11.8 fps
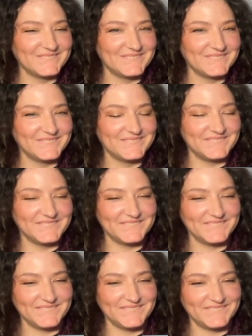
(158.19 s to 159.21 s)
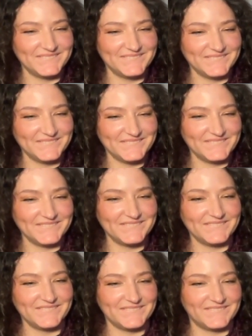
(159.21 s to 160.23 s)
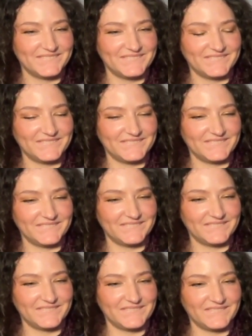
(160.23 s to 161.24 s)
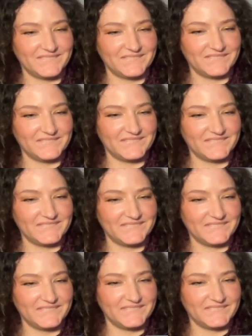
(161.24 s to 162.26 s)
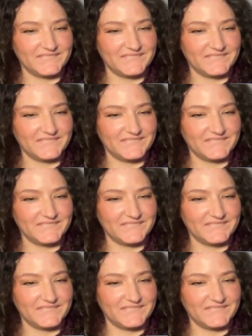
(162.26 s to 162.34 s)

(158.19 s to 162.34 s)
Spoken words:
[no speech]